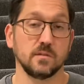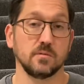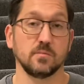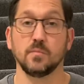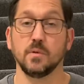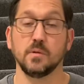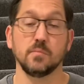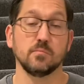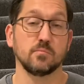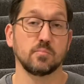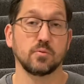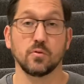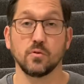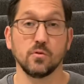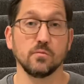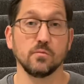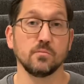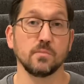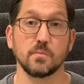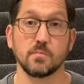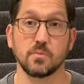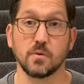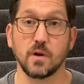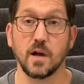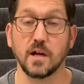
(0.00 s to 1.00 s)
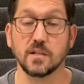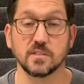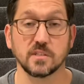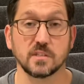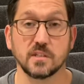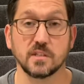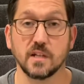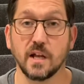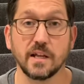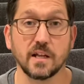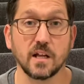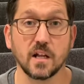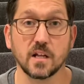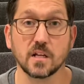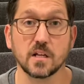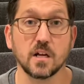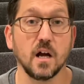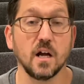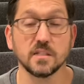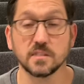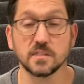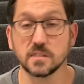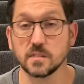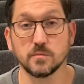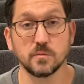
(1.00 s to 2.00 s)
improvement project that I got to
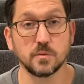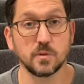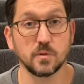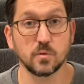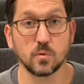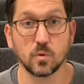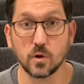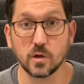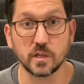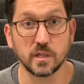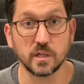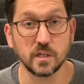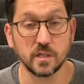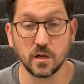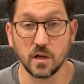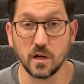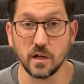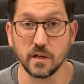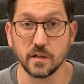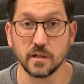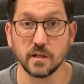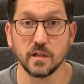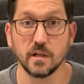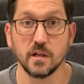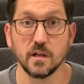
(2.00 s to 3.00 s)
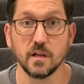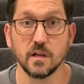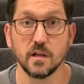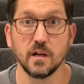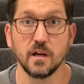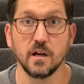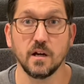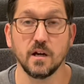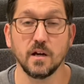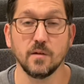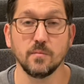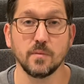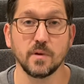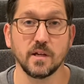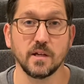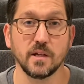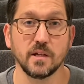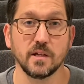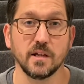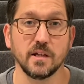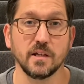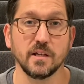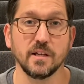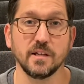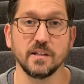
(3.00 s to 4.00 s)
constantly be working on,
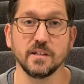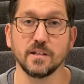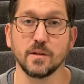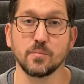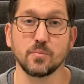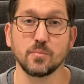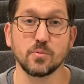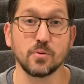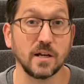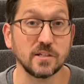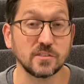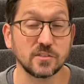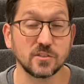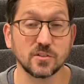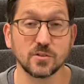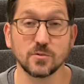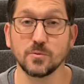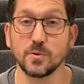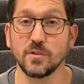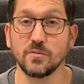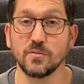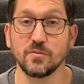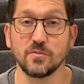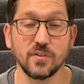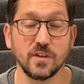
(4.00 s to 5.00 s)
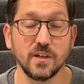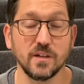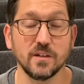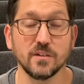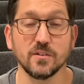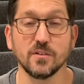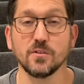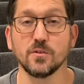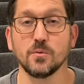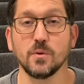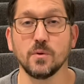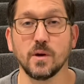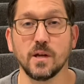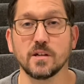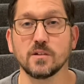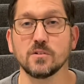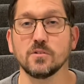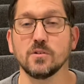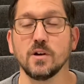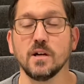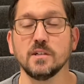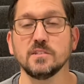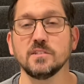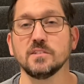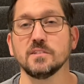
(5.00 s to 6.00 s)
and the pressure we feel and the way it
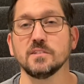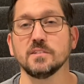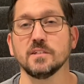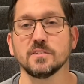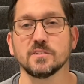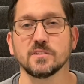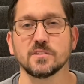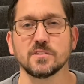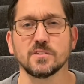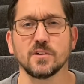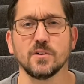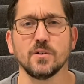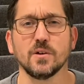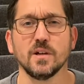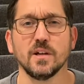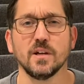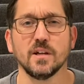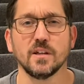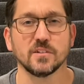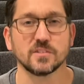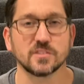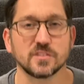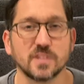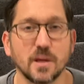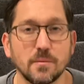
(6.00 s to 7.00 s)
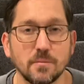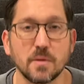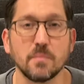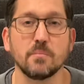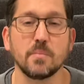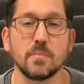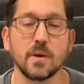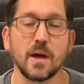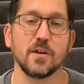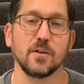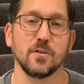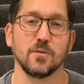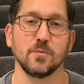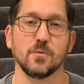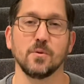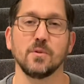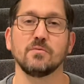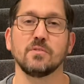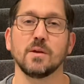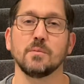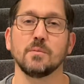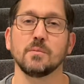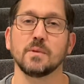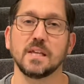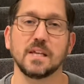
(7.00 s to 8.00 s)
crushes us. So there's something better. We've
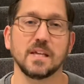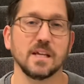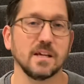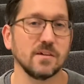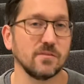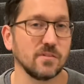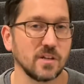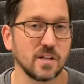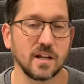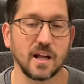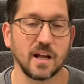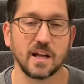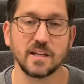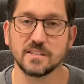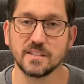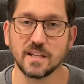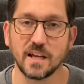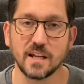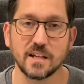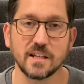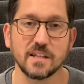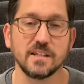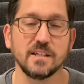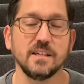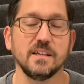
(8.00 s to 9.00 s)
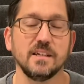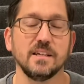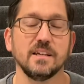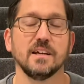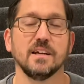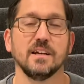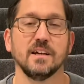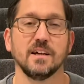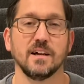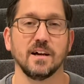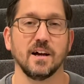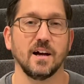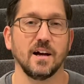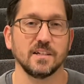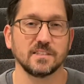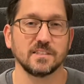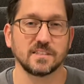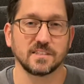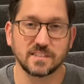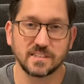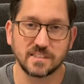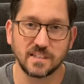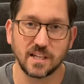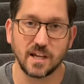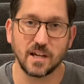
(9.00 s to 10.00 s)
been given an identity, a
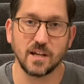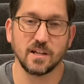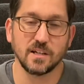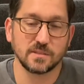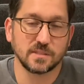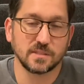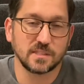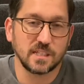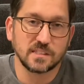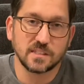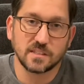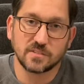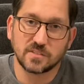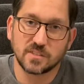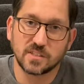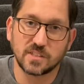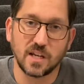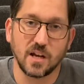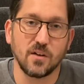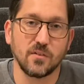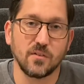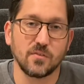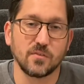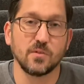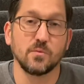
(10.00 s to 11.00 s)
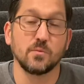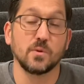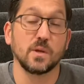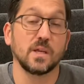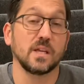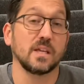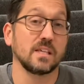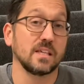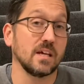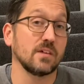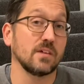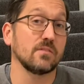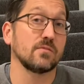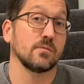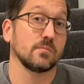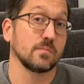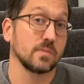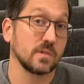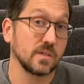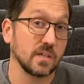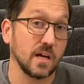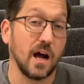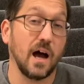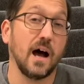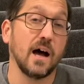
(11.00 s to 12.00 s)
sense of self that we can get from
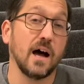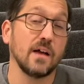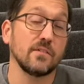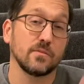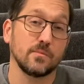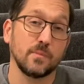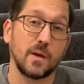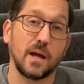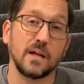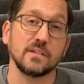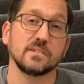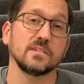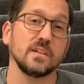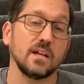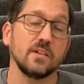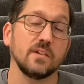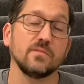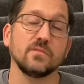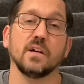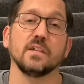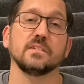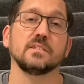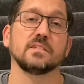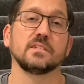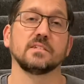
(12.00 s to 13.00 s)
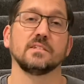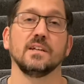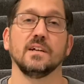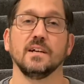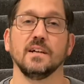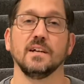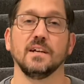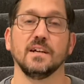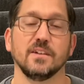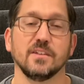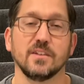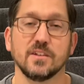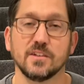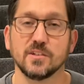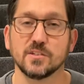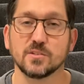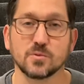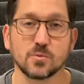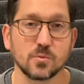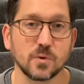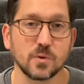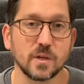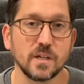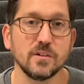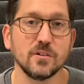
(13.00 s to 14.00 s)
God, from outside of us, that is
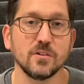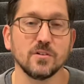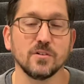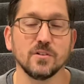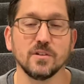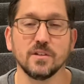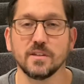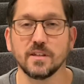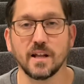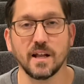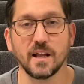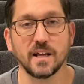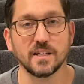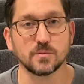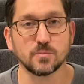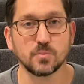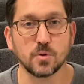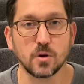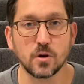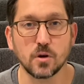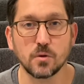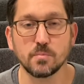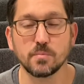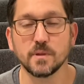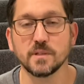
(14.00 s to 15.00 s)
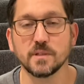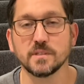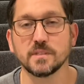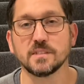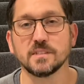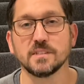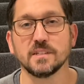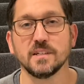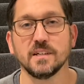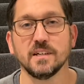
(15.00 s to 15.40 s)
real, that has purpose,